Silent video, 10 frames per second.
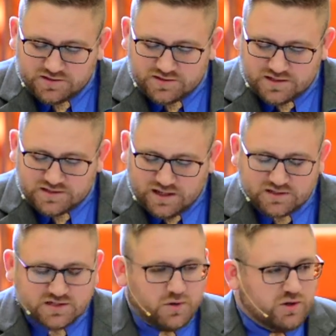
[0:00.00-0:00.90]
This
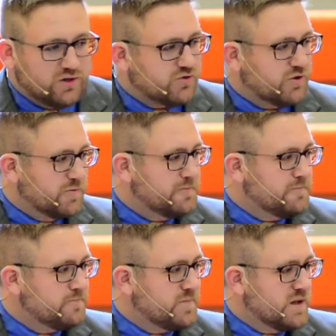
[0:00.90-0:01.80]
testimony is true.
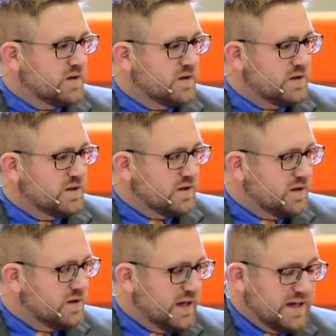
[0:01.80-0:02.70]

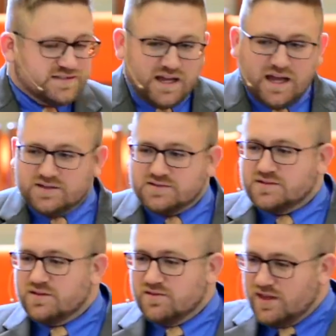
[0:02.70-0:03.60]
He
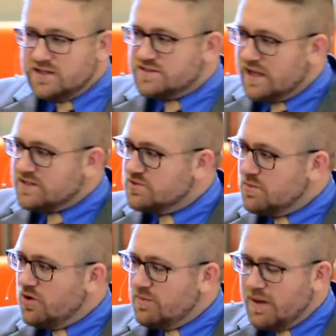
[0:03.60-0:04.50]
says, this
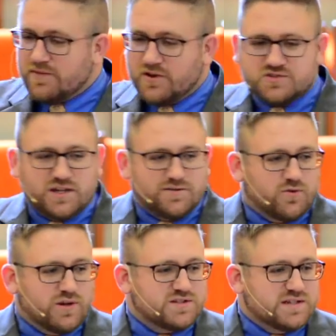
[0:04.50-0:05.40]
testimony about their
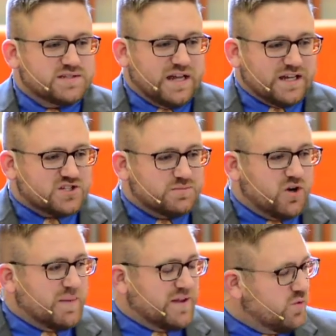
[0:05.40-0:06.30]
sinfulness, this
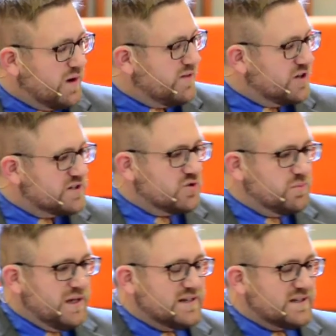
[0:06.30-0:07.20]
testimony about the way they're
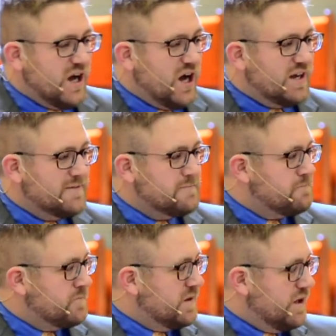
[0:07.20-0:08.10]
disobedient to God
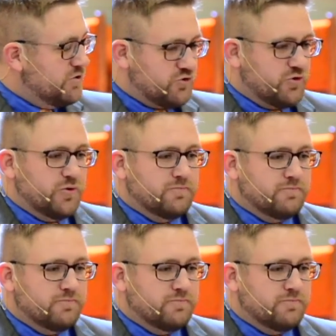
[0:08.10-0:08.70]
is true.